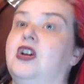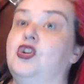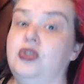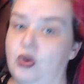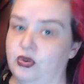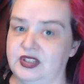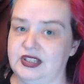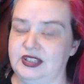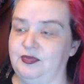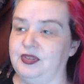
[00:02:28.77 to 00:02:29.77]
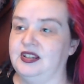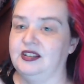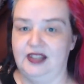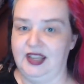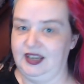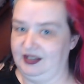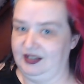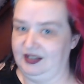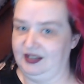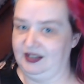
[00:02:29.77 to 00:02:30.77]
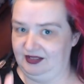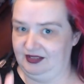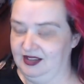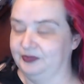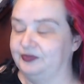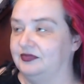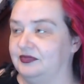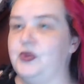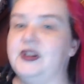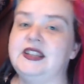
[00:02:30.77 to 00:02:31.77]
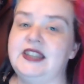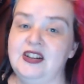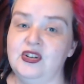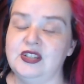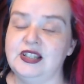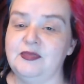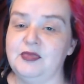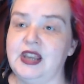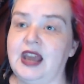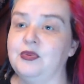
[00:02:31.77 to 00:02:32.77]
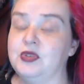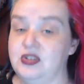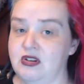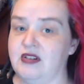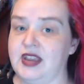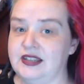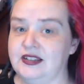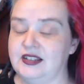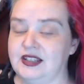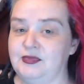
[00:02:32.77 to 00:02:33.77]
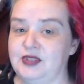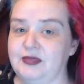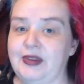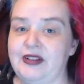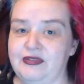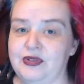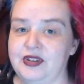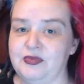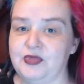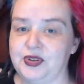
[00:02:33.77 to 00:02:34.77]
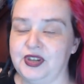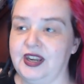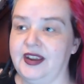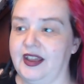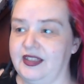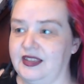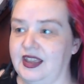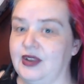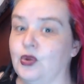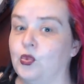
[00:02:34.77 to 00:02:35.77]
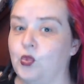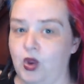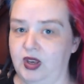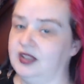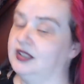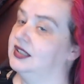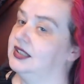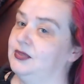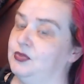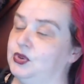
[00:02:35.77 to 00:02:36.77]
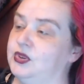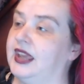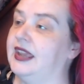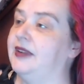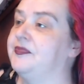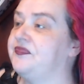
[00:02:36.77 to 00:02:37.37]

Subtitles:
not sleeping. When I say not sleeping, I was not getting to sleep till about 4 in the morning and then wanting to sleep all day.